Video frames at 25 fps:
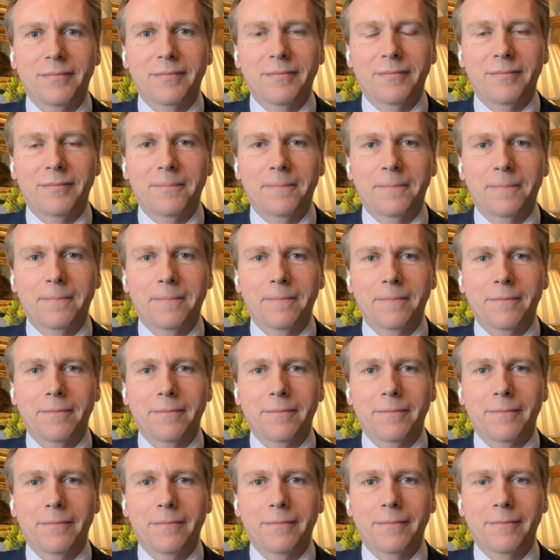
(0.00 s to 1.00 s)

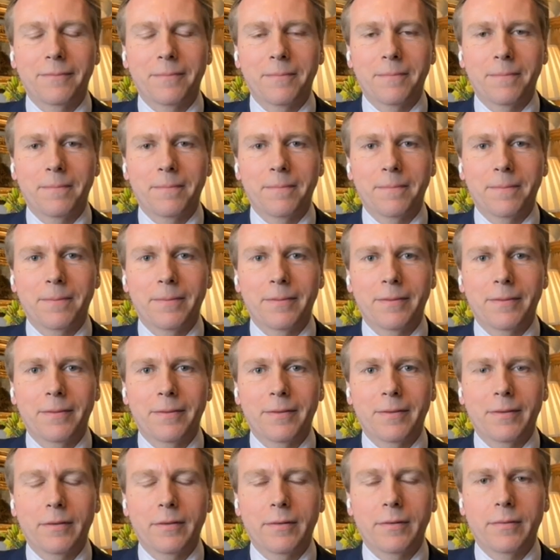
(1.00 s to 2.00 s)

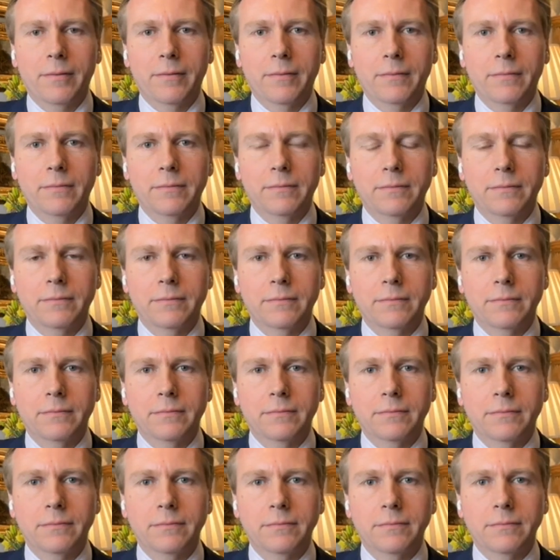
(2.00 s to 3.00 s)

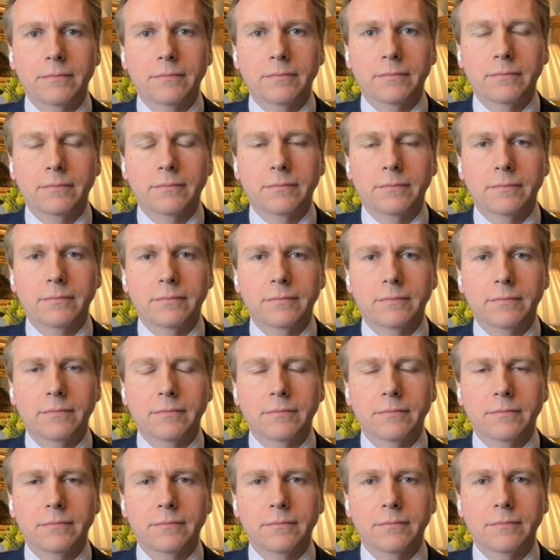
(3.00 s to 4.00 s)

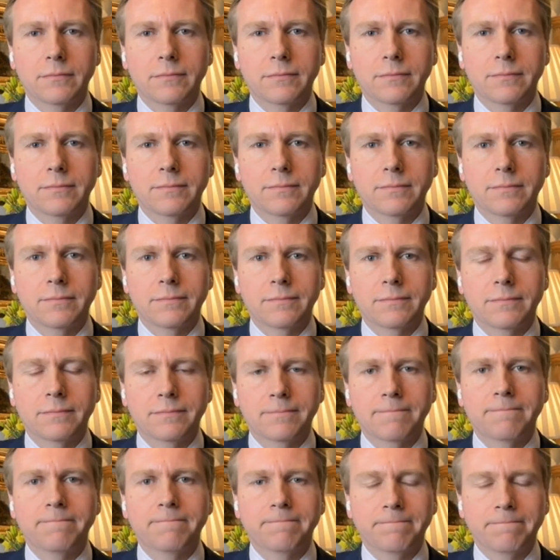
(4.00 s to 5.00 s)

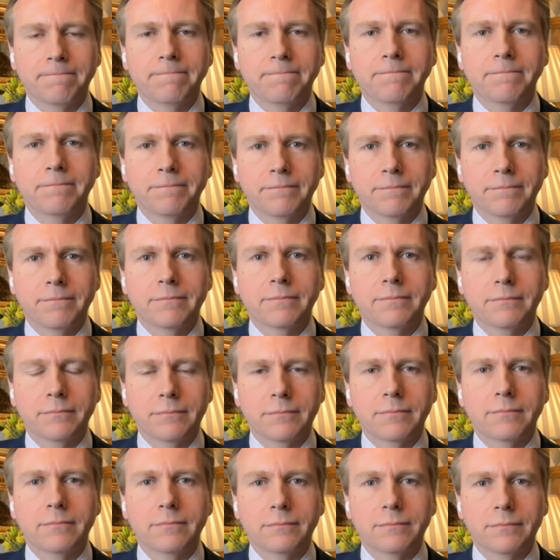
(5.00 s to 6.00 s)

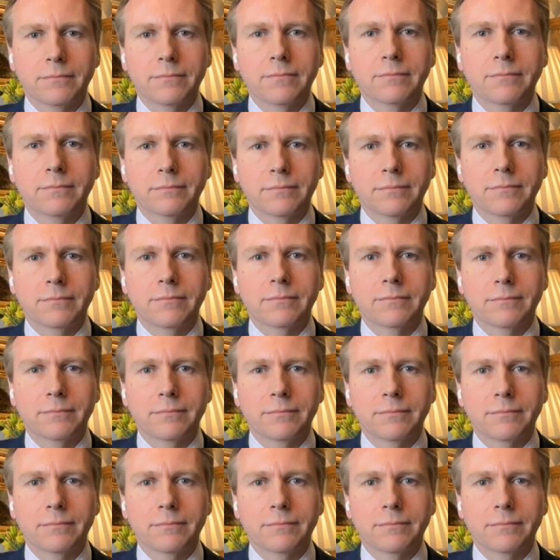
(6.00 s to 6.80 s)
This person isn't speaking.